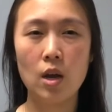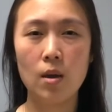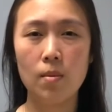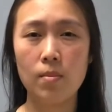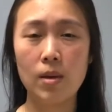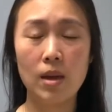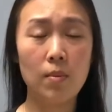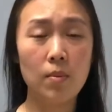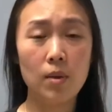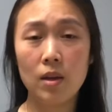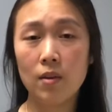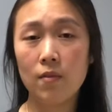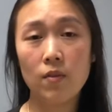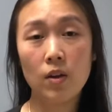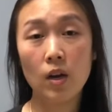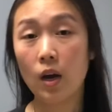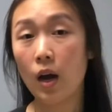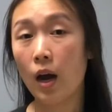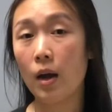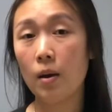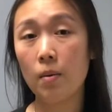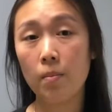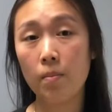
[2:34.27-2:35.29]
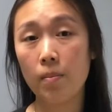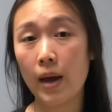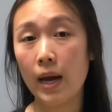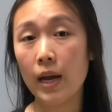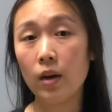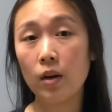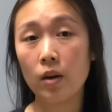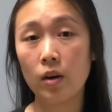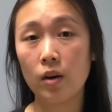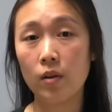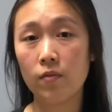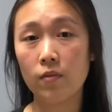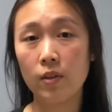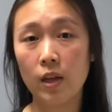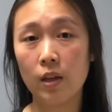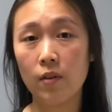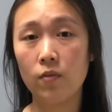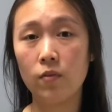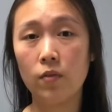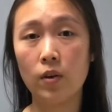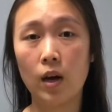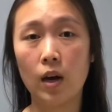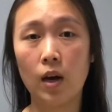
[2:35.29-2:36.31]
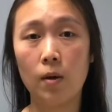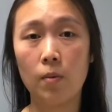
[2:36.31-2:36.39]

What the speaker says: maybe even gotten better if they've